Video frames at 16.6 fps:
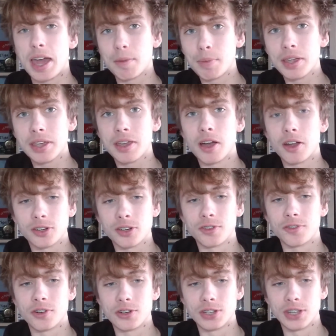big
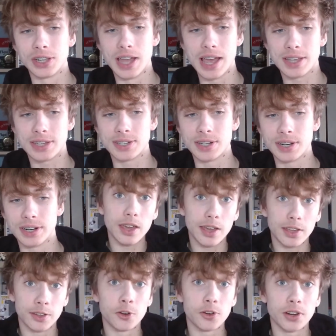controversy last year.
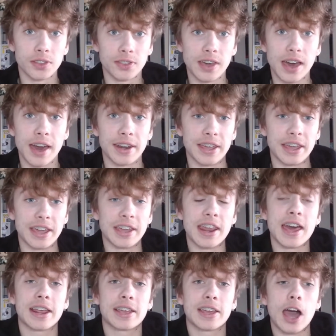And during that, it
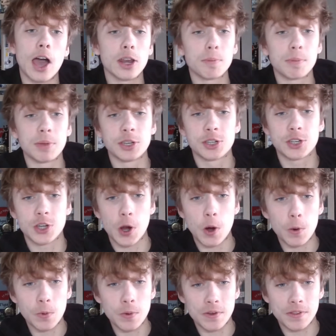had kinda been
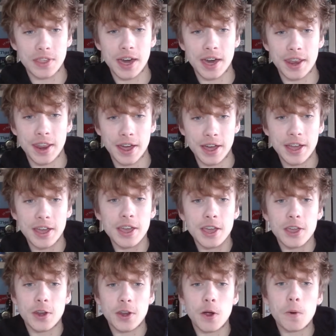shown that,
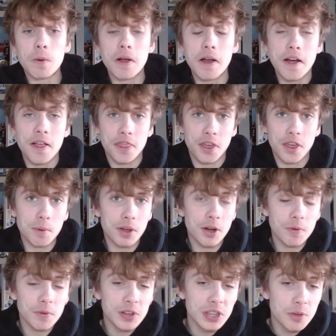they were
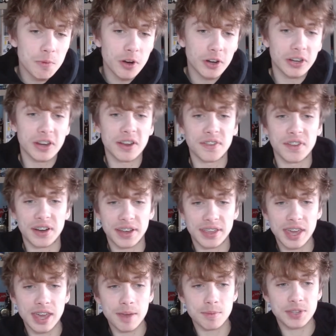not really working on their
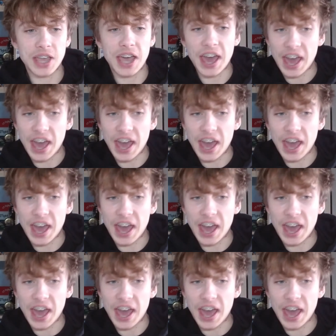games